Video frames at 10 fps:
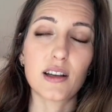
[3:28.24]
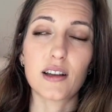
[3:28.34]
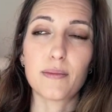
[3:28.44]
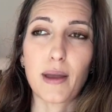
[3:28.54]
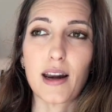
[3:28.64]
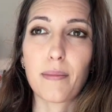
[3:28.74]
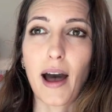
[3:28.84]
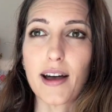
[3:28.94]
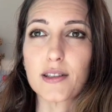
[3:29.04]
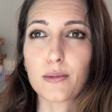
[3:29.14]
made it
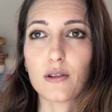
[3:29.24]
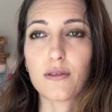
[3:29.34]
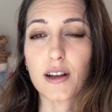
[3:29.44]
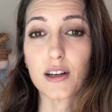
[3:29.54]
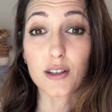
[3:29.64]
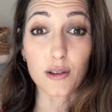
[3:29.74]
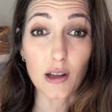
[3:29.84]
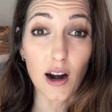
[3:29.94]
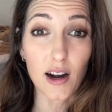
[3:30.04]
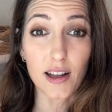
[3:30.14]
possible for you to do
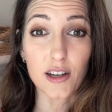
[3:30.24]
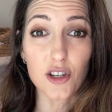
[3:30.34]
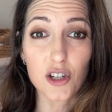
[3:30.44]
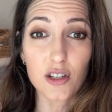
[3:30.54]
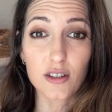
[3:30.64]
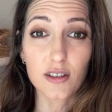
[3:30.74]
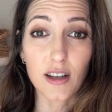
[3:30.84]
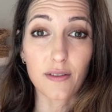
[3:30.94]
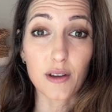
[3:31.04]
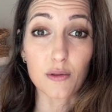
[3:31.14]
yardage
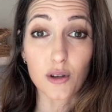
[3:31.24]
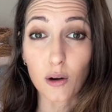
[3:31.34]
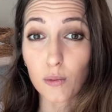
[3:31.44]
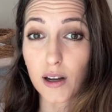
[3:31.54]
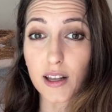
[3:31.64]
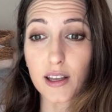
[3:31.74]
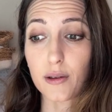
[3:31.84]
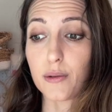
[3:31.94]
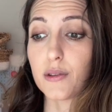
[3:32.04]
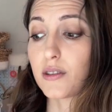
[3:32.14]
if you don't want to
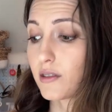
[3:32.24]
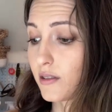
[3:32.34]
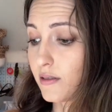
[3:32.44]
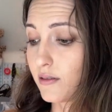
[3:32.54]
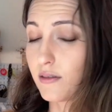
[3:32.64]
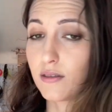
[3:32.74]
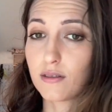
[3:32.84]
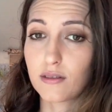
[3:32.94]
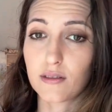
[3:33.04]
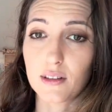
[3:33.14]
use
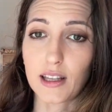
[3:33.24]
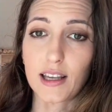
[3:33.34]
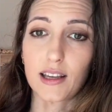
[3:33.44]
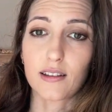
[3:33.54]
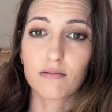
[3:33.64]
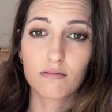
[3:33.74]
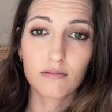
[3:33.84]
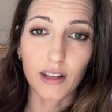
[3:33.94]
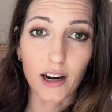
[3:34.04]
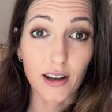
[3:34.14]
the
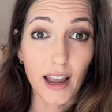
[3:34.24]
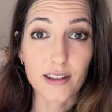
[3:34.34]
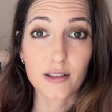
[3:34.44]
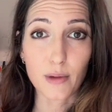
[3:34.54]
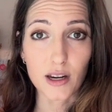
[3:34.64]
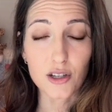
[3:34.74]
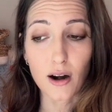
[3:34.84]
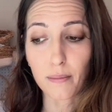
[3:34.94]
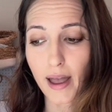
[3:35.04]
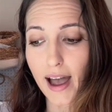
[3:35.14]
layer cakes and the mini
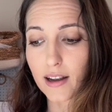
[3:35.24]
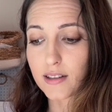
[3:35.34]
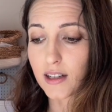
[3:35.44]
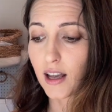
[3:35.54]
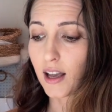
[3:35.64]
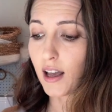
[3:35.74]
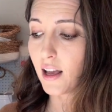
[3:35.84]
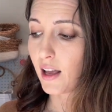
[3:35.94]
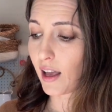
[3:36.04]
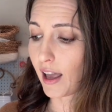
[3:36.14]
charm packs.
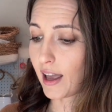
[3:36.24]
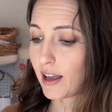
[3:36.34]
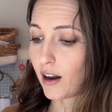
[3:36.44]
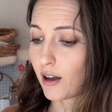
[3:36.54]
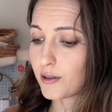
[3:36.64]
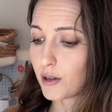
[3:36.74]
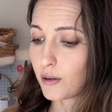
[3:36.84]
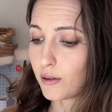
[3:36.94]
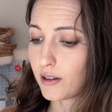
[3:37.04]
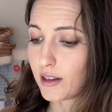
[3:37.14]
And
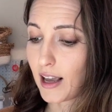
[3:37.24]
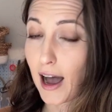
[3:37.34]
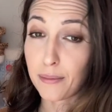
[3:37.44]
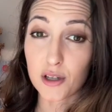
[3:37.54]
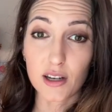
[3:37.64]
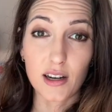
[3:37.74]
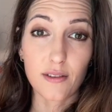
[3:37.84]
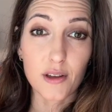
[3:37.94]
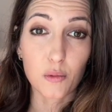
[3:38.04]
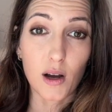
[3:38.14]
also the option,
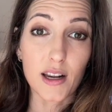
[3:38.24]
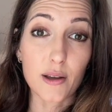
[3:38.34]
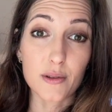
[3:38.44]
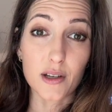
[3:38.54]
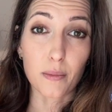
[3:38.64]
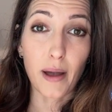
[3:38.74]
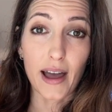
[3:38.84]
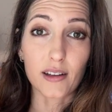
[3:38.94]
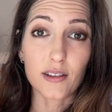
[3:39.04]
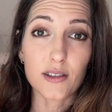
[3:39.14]
if you want to use your
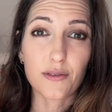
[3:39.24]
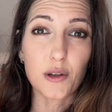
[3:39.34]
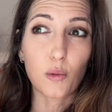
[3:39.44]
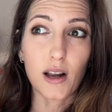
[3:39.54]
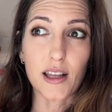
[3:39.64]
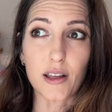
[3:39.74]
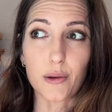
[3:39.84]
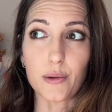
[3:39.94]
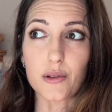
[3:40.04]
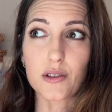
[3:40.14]
petals, if you want to
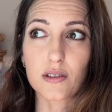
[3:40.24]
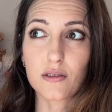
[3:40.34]
use